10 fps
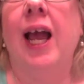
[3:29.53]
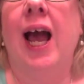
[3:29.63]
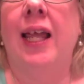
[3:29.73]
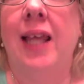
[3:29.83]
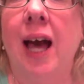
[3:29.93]

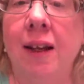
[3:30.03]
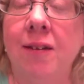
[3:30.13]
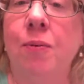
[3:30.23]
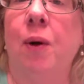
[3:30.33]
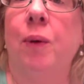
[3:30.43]
And that
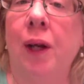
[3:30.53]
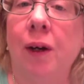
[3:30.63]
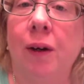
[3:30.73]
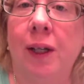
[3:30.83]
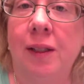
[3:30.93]
is what we are
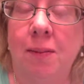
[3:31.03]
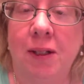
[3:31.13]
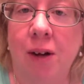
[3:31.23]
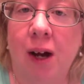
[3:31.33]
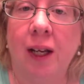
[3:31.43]
going to be
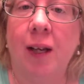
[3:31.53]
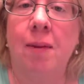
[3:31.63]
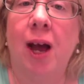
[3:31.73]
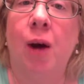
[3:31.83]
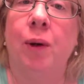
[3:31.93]
talking about,